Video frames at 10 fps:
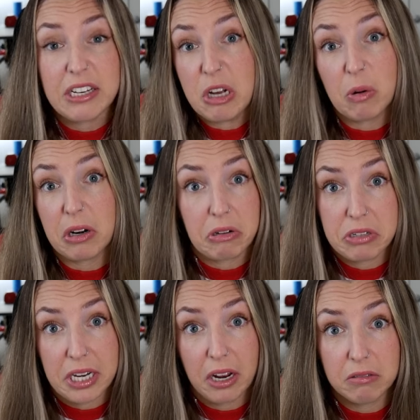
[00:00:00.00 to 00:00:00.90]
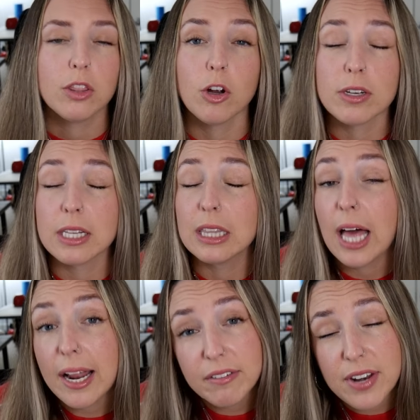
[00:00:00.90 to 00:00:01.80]
don't understand. There is a
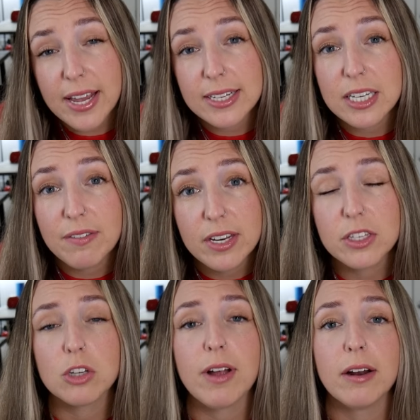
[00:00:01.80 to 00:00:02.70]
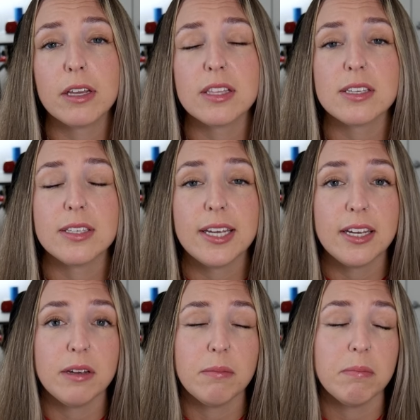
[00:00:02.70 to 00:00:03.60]
lot of negativity surrounding this
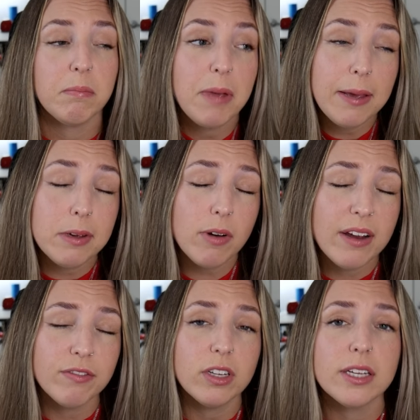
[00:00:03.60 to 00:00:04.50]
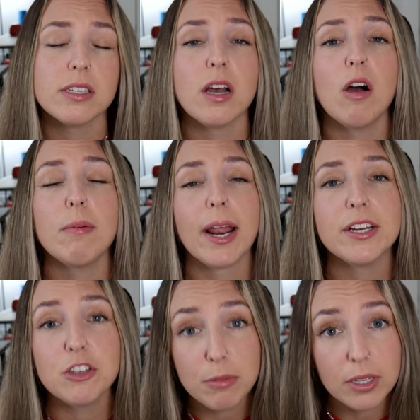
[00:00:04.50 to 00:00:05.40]
team, maybe rightfully so, but I
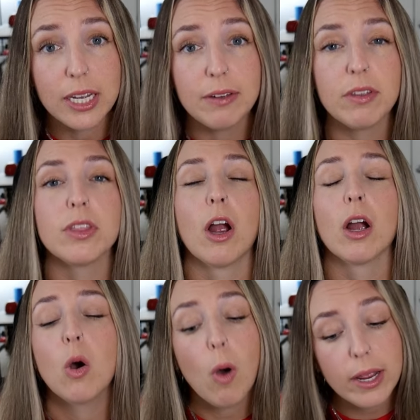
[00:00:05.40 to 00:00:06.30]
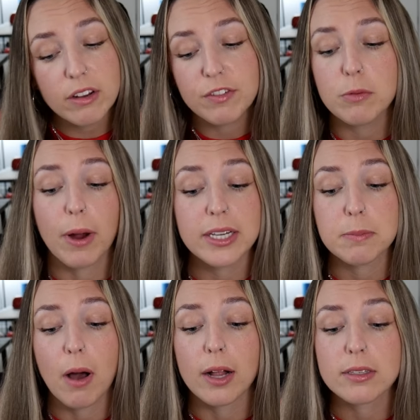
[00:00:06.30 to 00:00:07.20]
do believe that there are quite a few bright
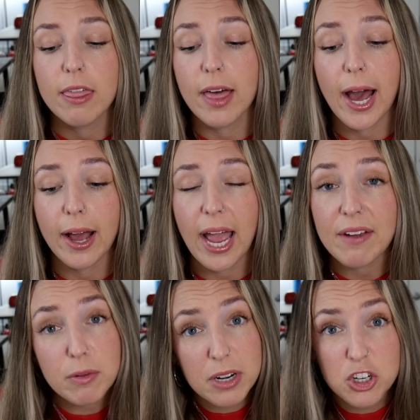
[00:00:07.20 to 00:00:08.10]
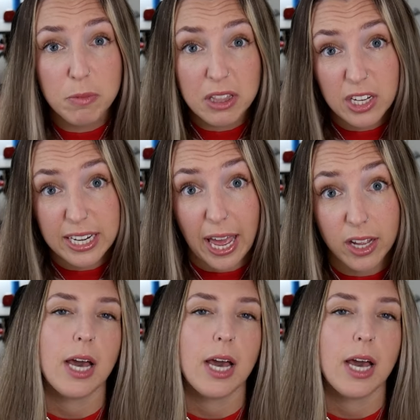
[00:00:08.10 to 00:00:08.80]
spots that everybody should be looking at.